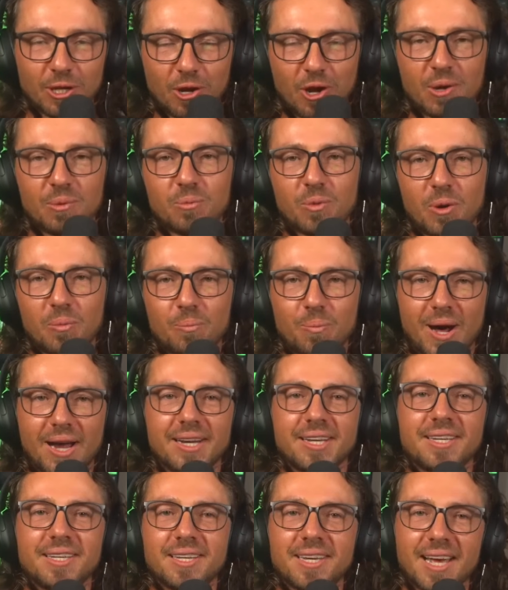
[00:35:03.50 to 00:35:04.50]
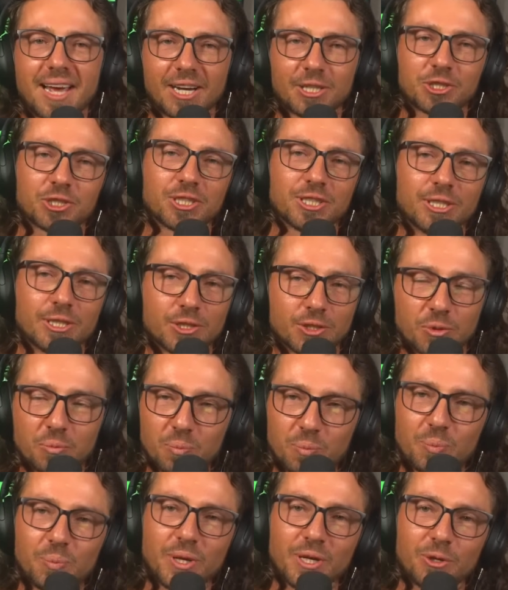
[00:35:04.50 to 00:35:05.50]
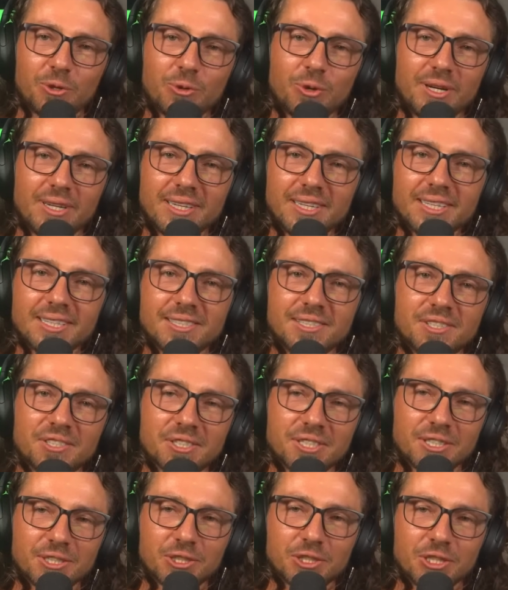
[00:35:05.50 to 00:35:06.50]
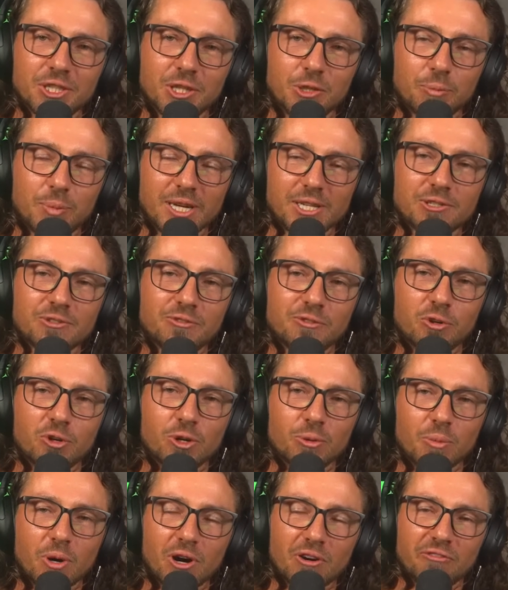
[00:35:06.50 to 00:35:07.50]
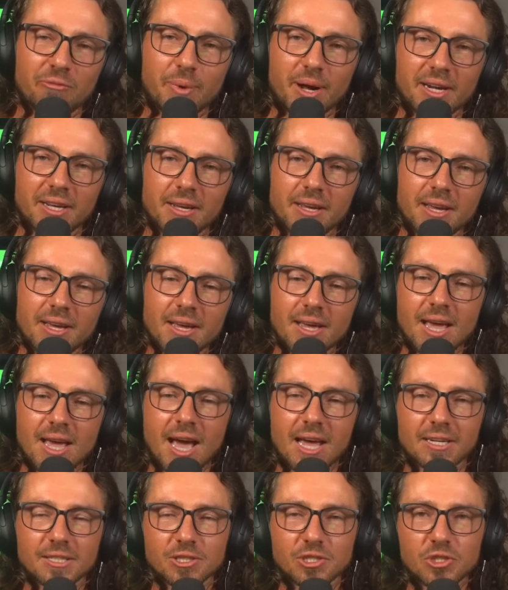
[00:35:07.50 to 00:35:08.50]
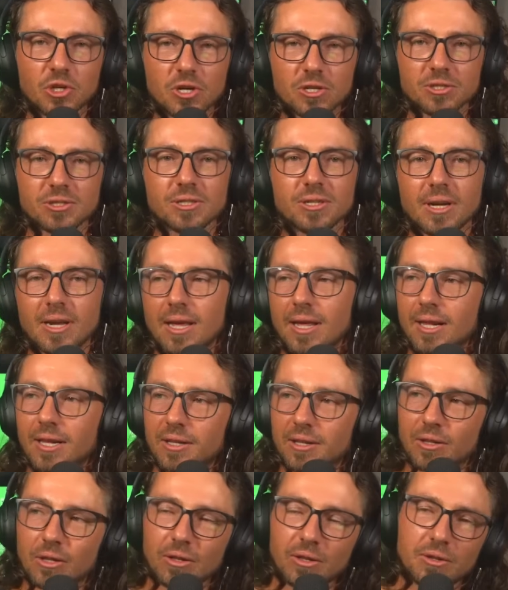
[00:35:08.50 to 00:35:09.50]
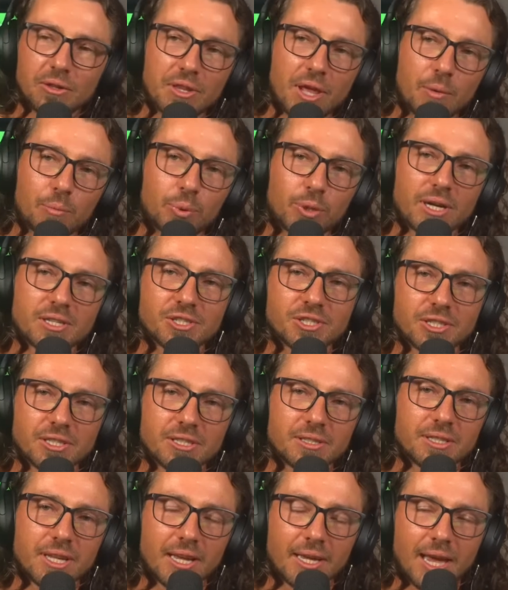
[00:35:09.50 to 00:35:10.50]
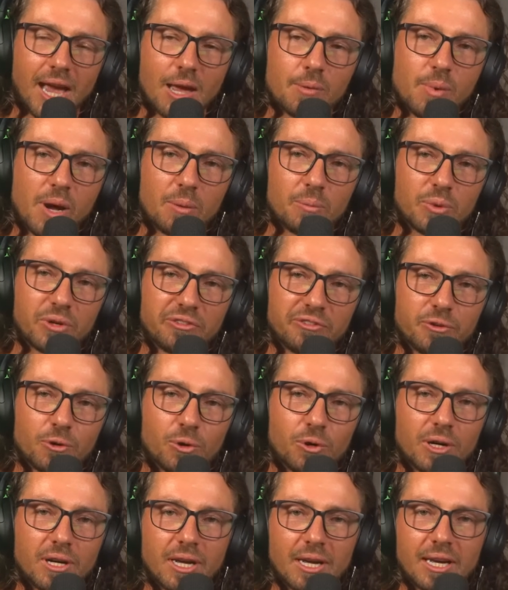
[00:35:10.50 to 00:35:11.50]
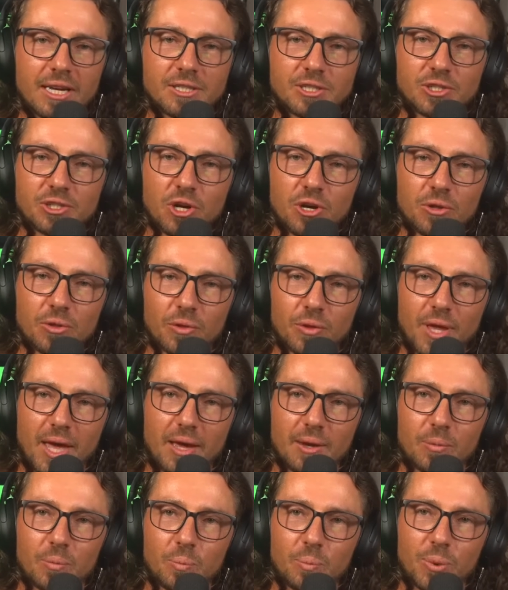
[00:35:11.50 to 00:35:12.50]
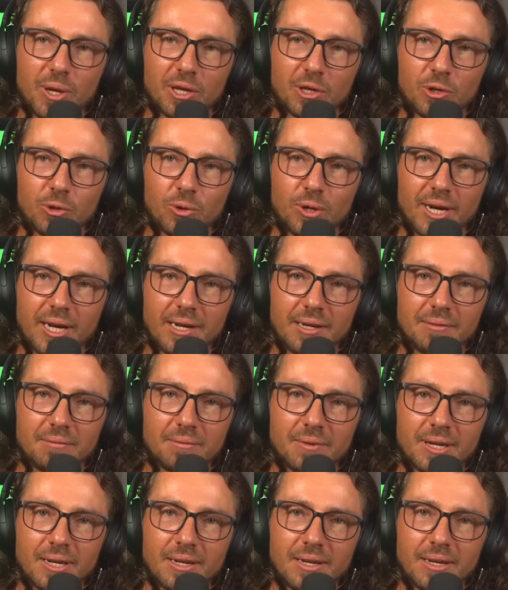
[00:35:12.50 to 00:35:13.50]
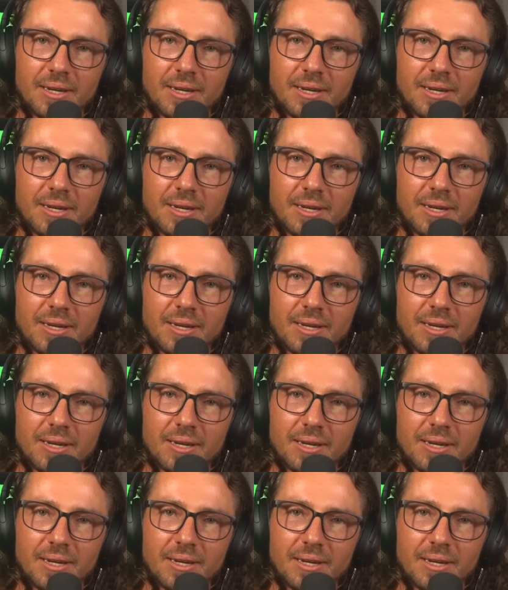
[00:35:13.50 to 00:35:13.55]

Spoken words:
he learned what money actually is. And Bitcoin is literally the best form of money. And it's not that president that came up before. It's not that Bitcoin,